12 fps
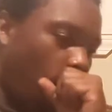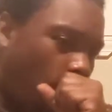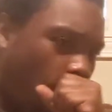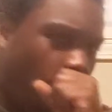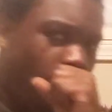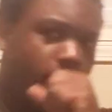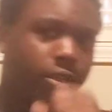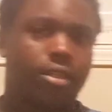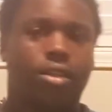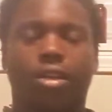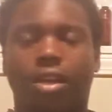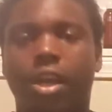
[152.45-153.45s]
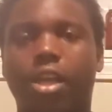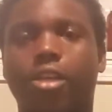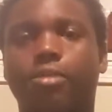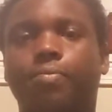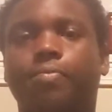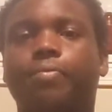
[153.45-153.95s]
So like
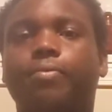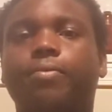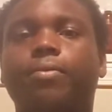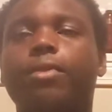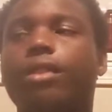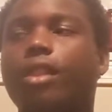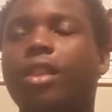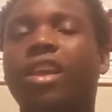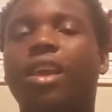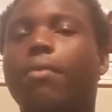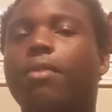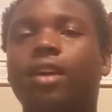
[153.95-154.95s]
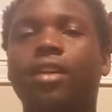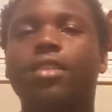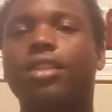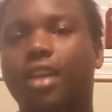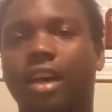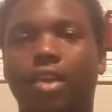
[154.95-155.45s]
everything
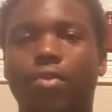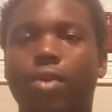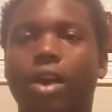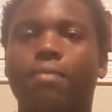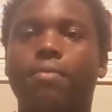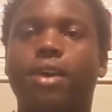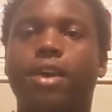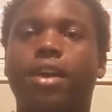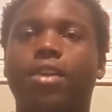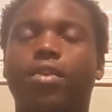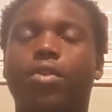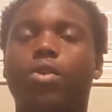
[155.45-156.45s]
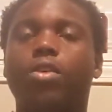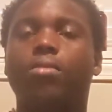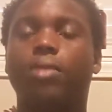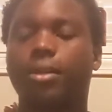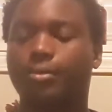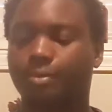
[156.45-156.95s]
just out of whack, man, out of course,
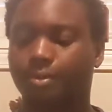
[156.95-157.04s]
man.